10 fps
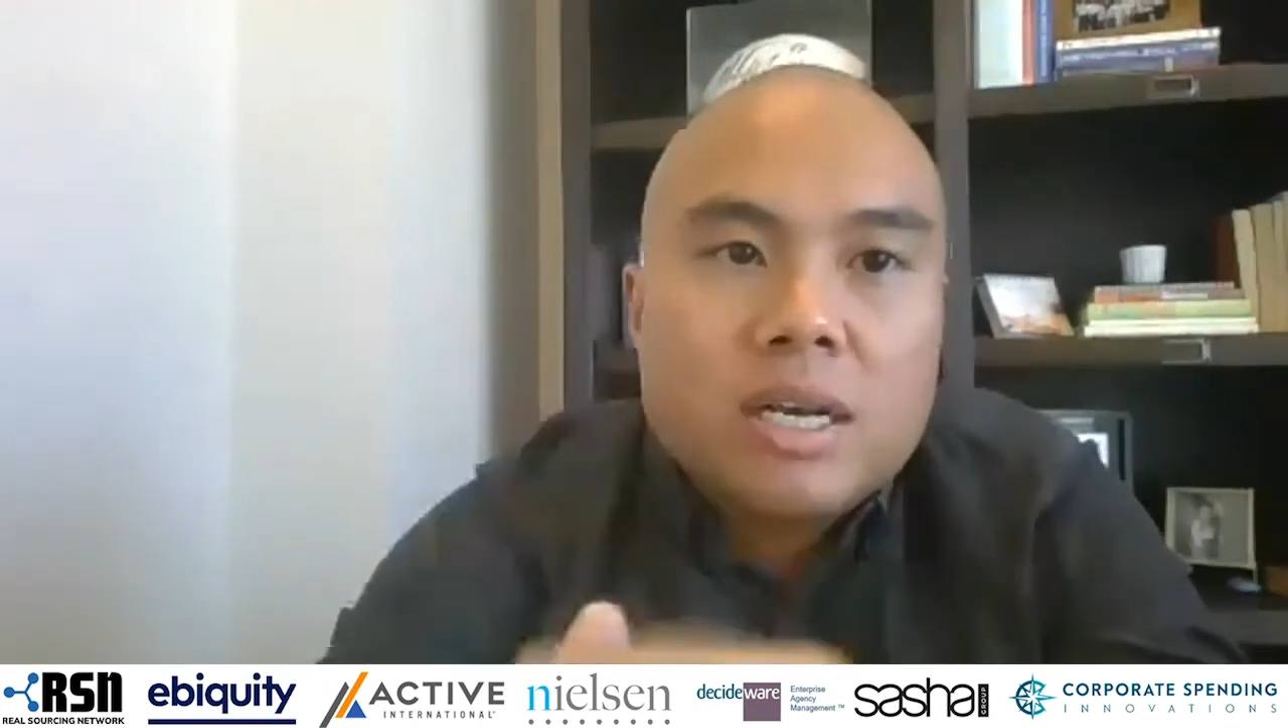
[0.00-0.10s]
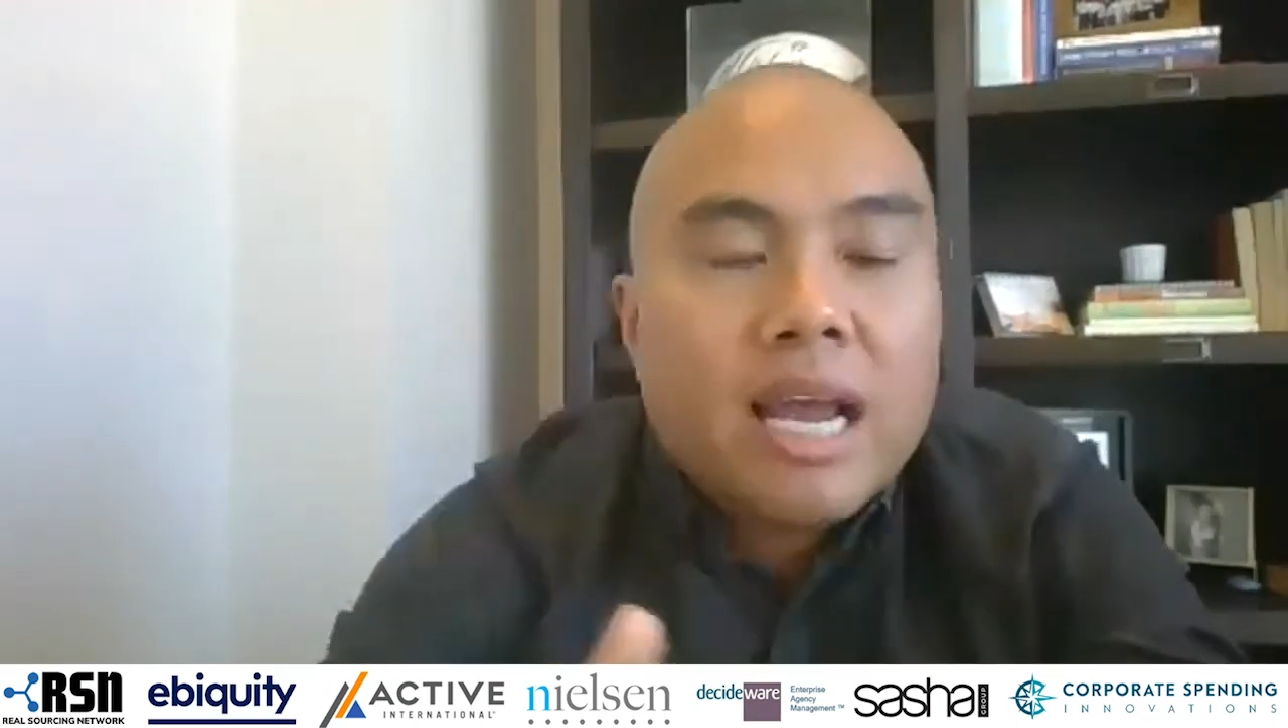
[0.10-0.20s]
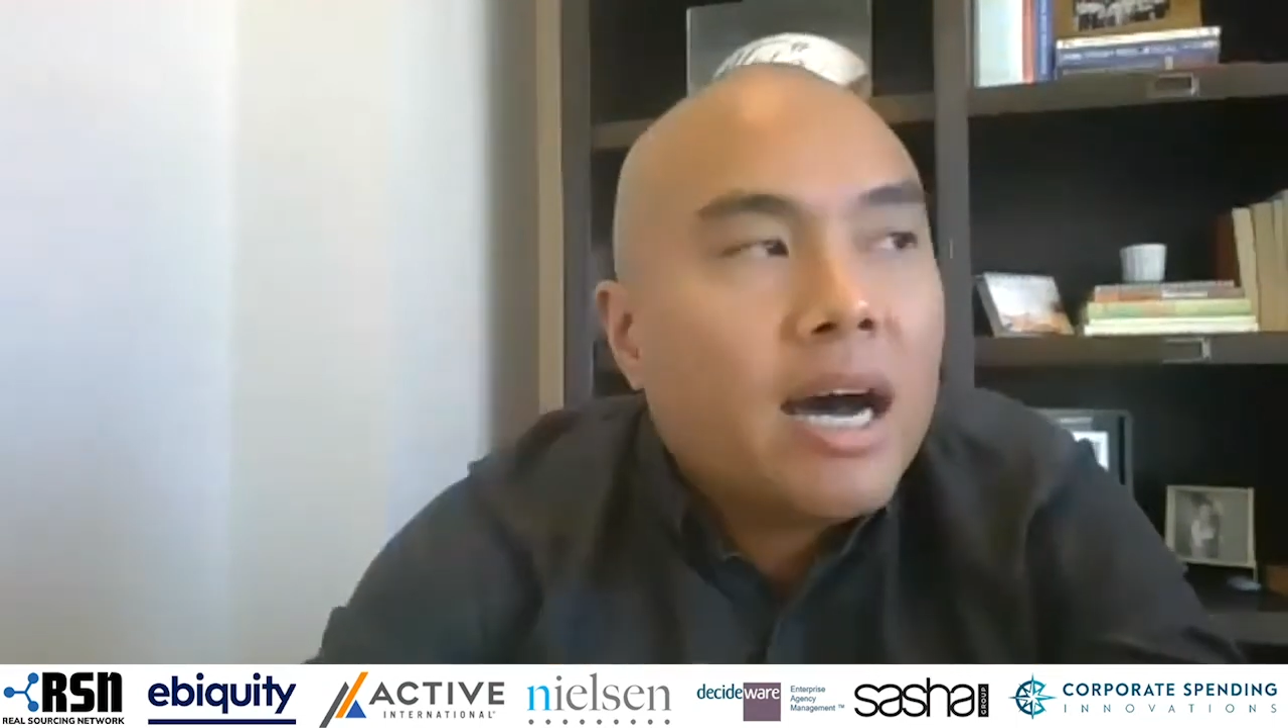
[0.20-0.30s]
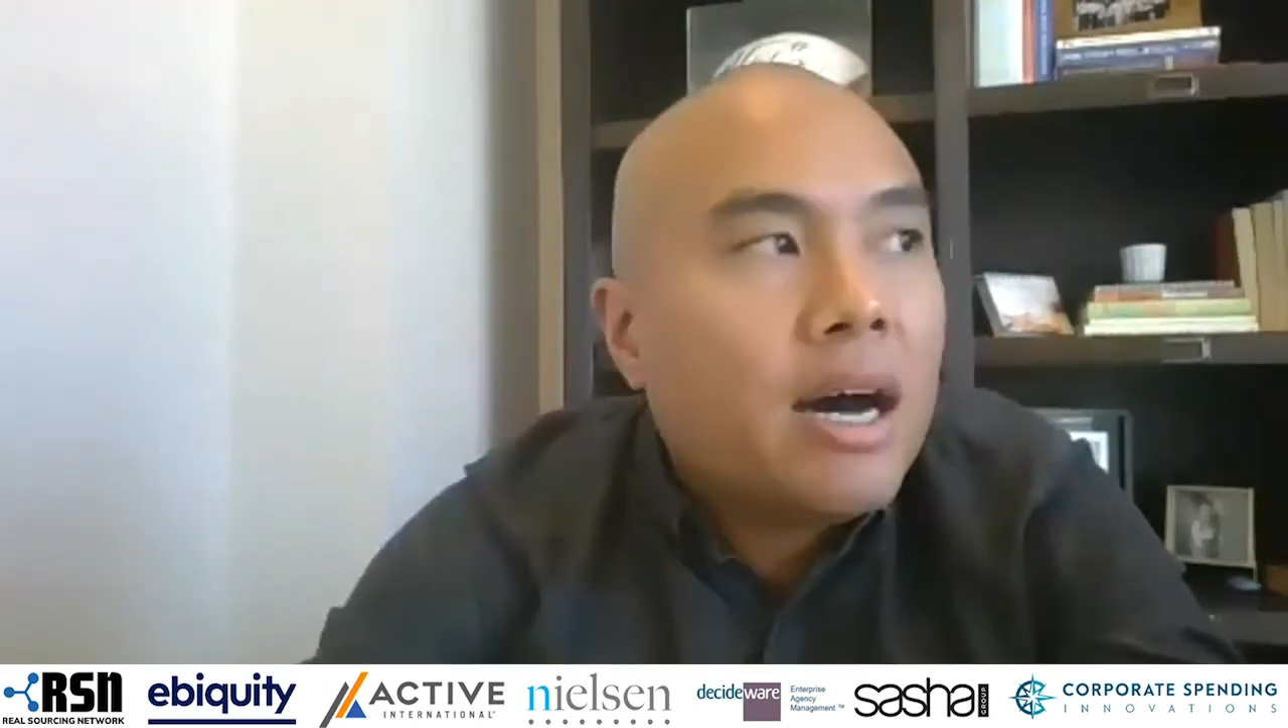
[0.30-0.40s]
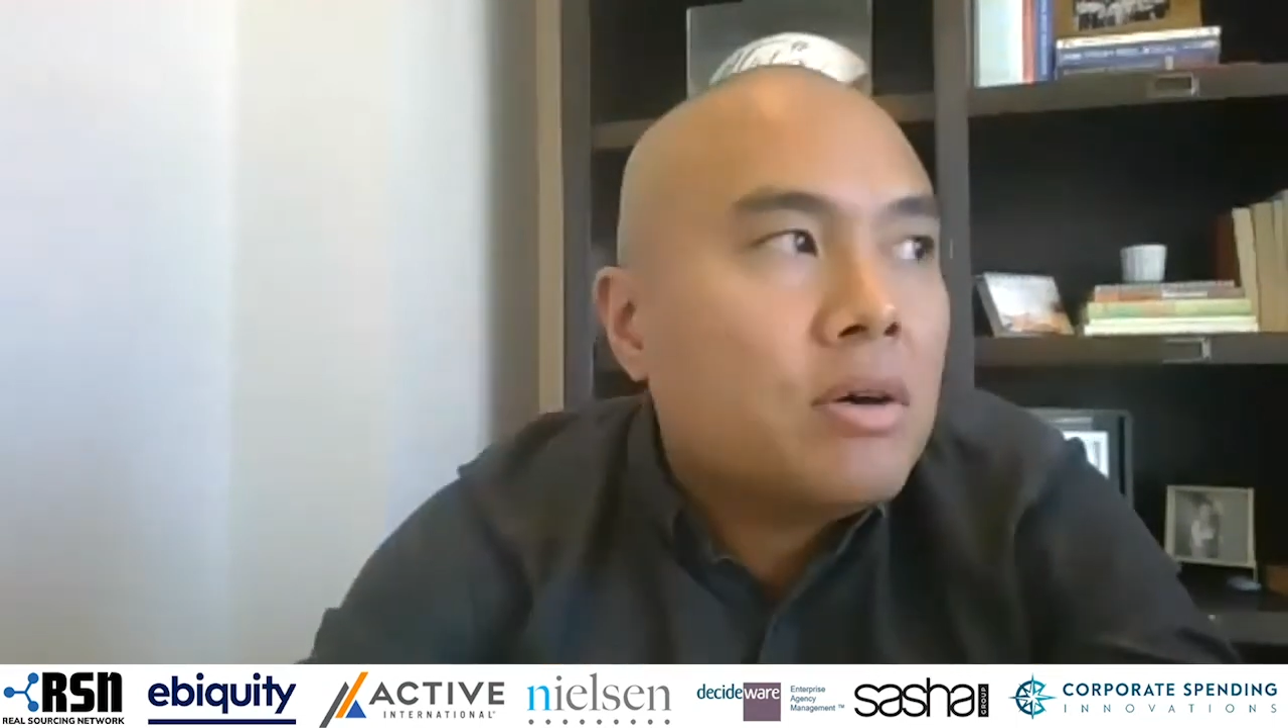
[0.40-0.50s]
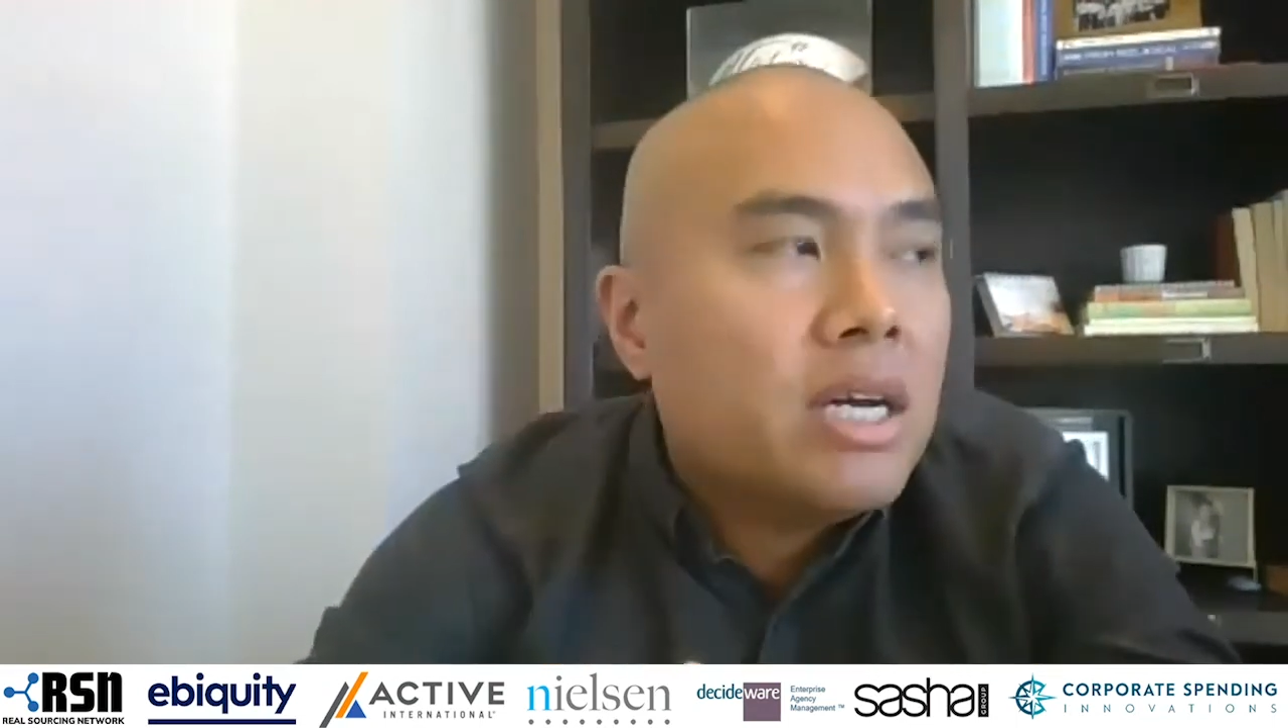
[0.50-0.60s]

now